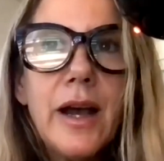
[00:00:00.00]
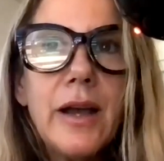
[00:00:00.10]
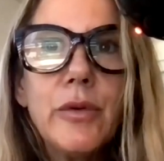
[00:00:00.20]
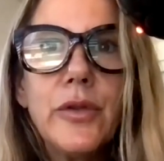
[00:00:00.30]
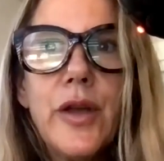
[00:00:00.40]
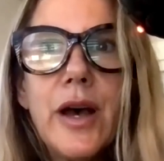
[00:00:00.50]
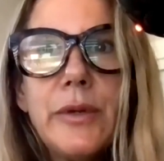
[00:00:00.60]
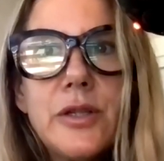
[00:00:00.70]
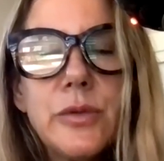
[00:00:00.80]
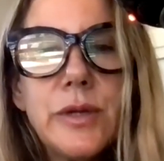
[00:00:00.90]
I will not
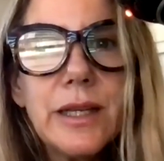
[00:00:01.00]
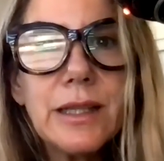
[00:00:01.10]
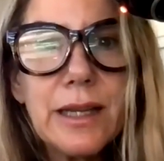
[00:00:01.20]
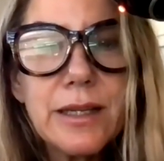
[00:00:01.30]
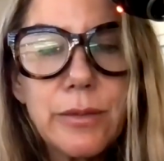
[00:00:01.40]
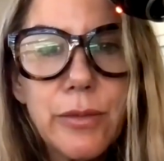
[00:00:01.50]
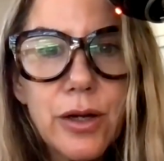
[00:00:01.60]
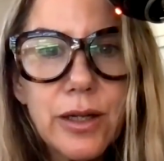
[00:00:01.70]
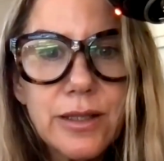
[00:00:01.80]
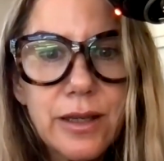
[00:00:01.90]
be doing Atlanta
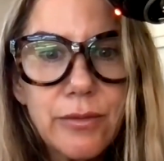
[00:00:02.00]
market